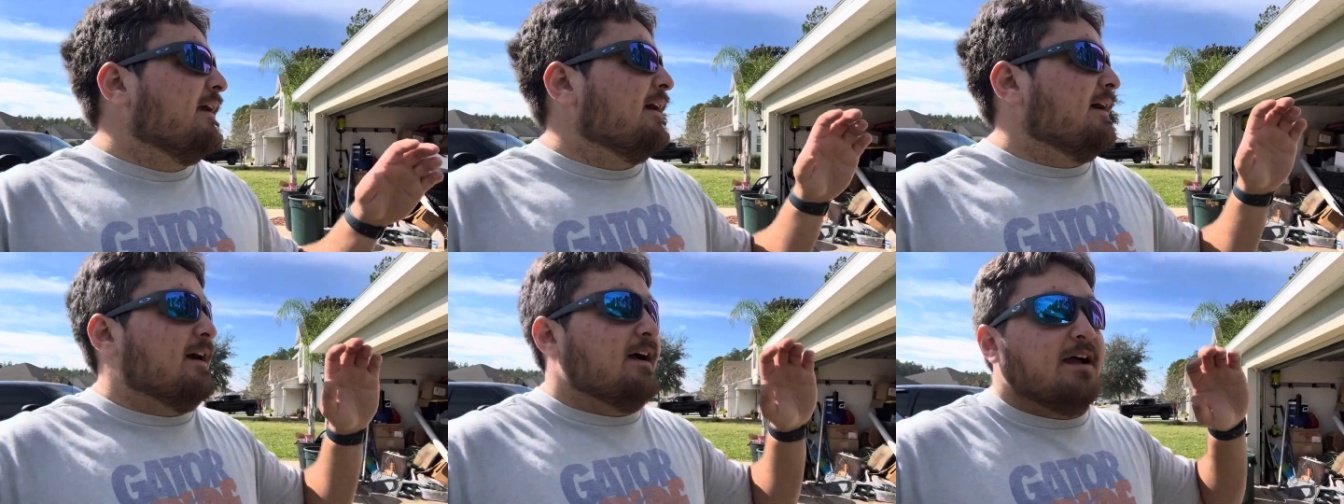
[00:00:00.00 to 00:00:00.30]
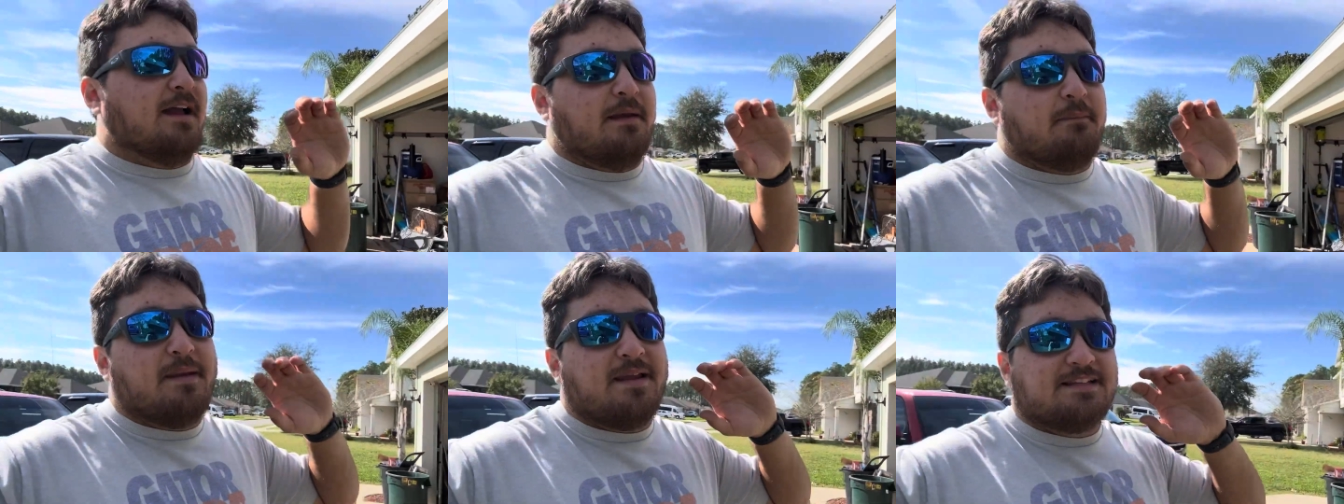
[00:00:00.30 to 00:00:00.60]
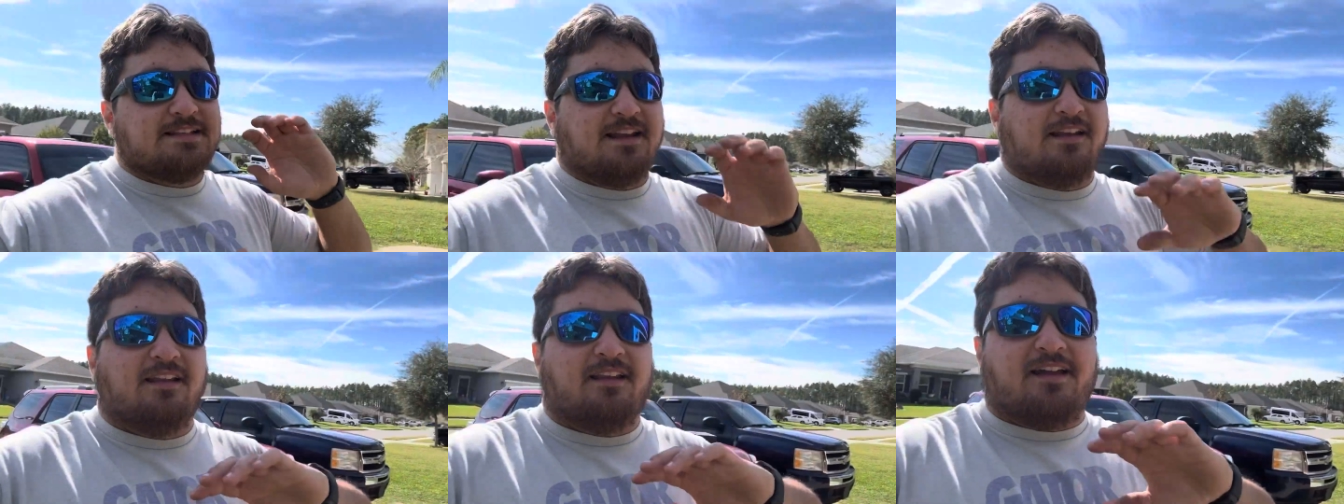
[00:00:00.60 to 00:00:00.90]
Uh, it
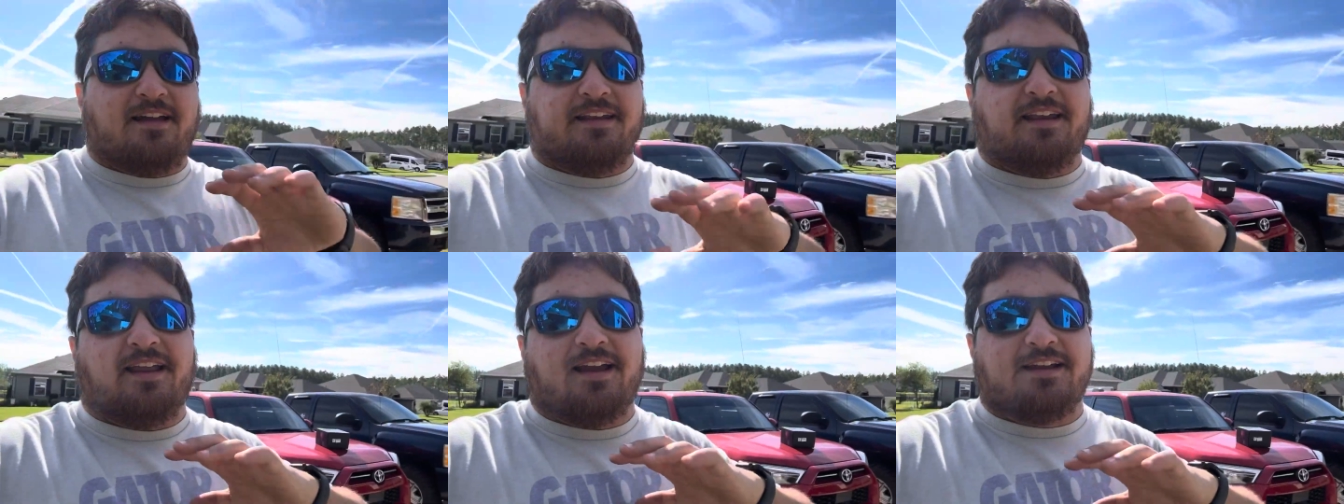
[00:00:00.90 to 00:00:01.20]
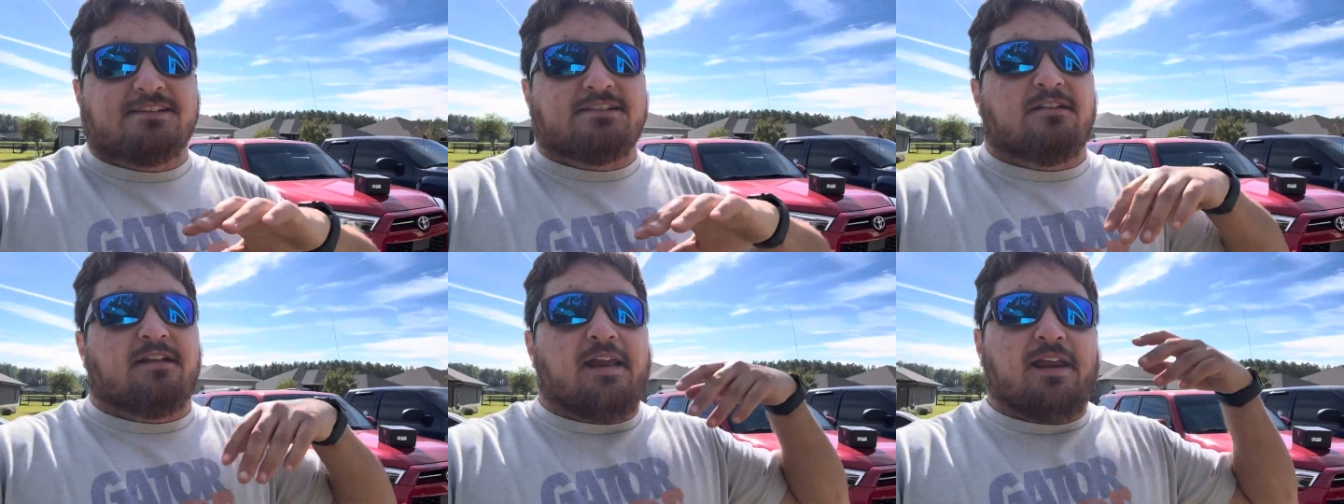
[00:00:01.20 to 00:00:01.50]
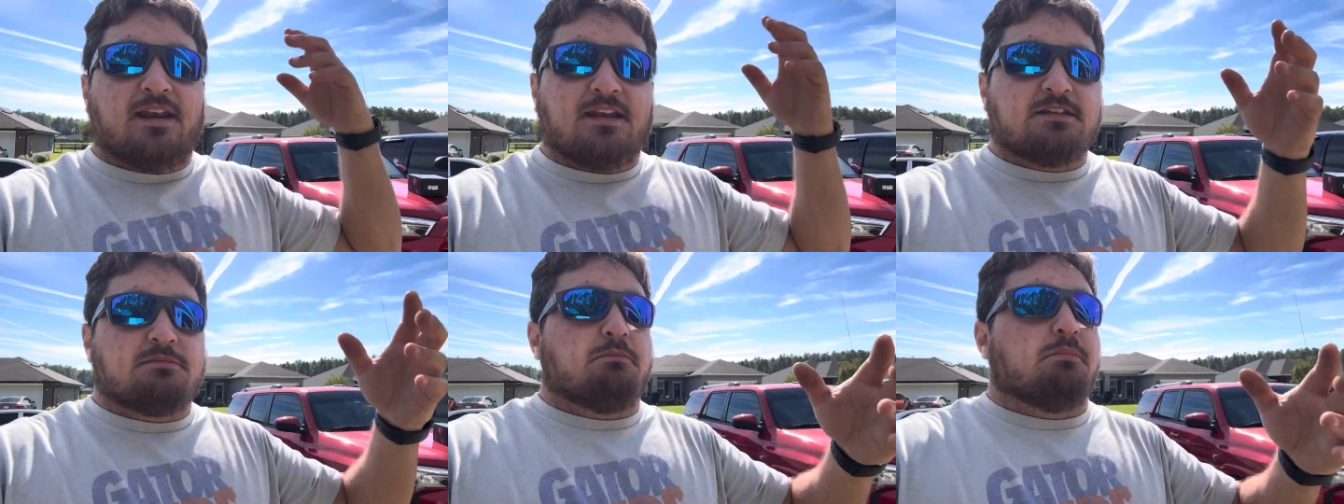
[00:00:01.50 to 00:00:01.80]
makes it a lot nicer,
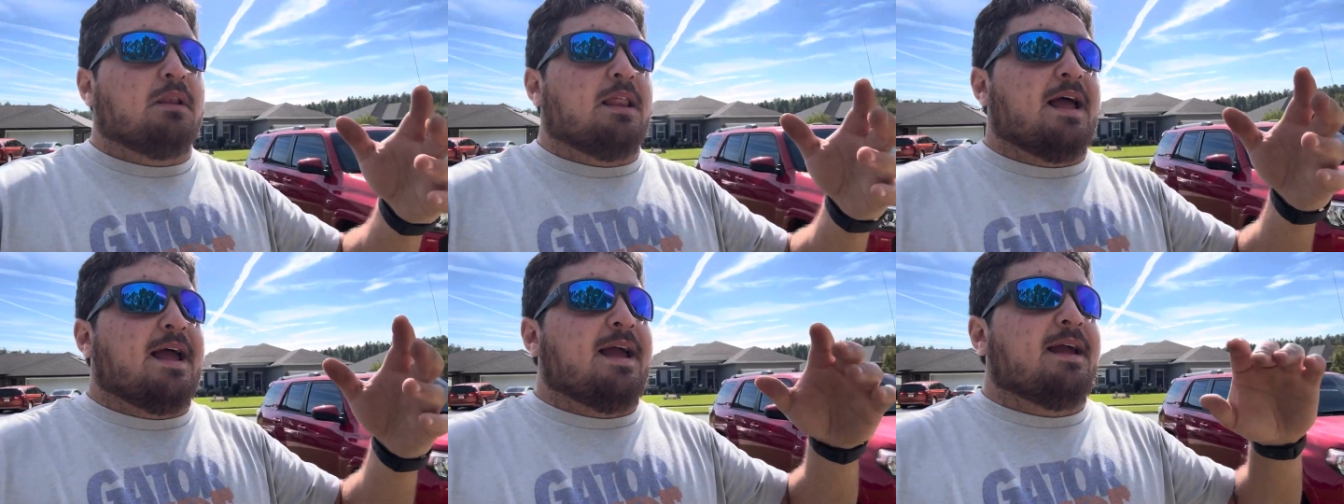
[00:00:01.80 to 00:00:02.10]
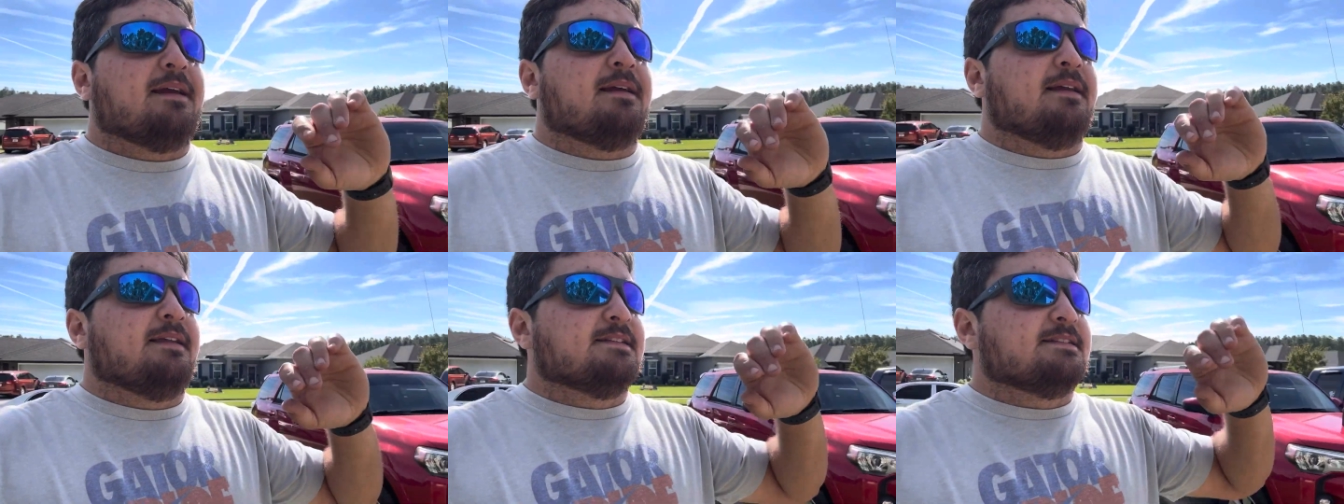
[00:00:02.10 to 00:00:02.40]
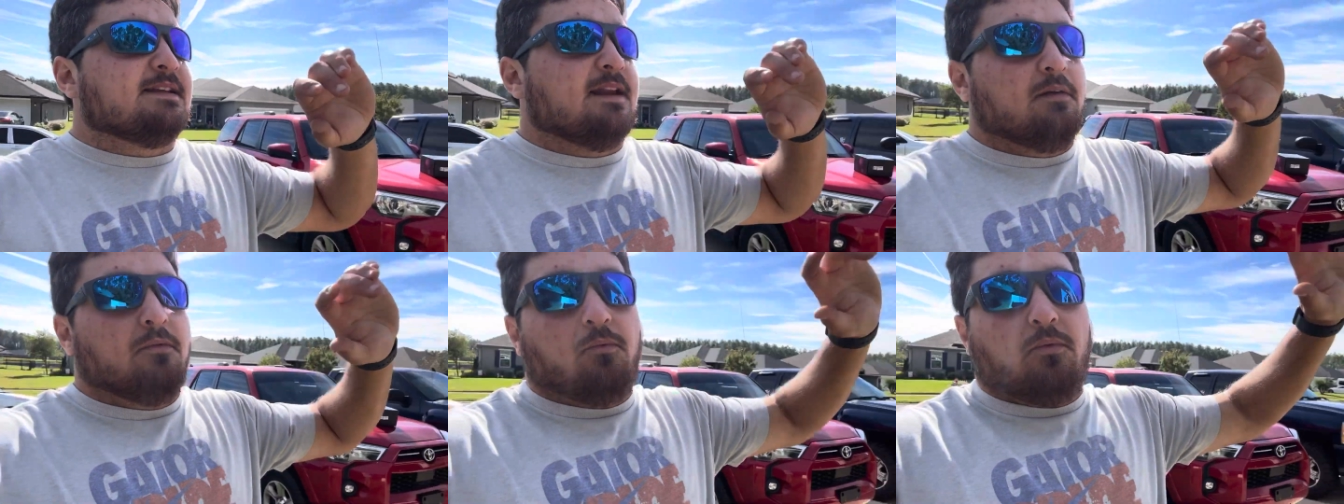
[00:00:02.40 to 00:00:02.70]
and it's black
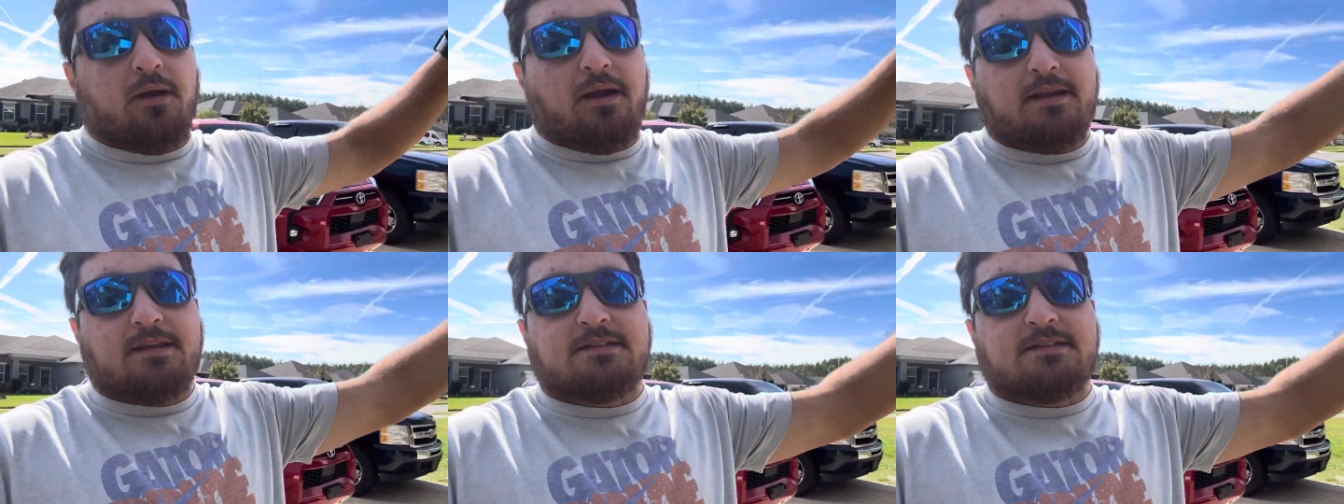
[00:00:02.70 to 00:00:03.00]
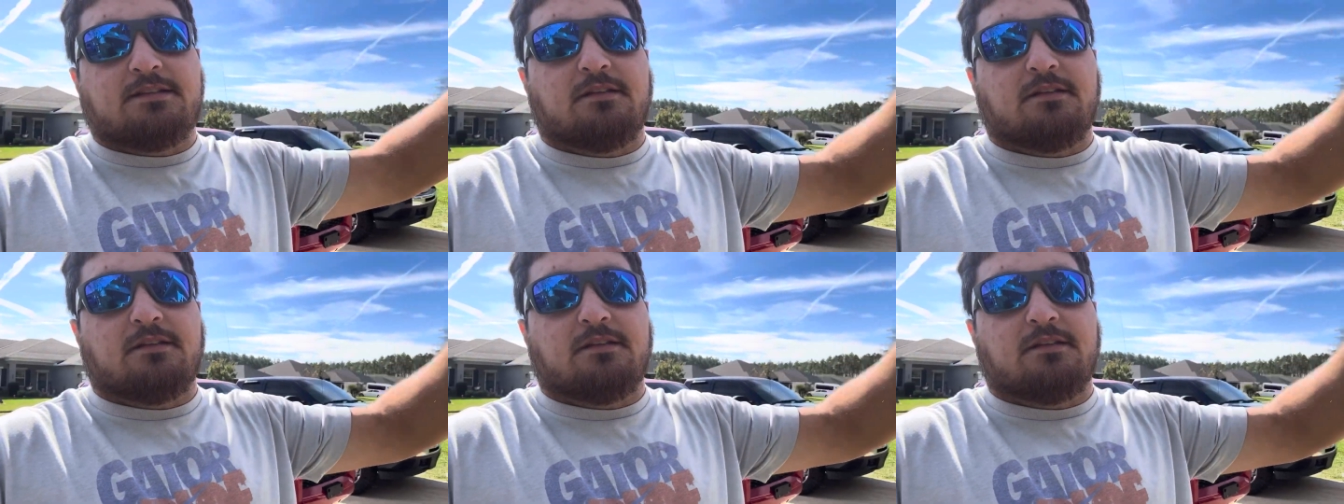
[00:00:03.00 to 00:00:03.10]
instead of white.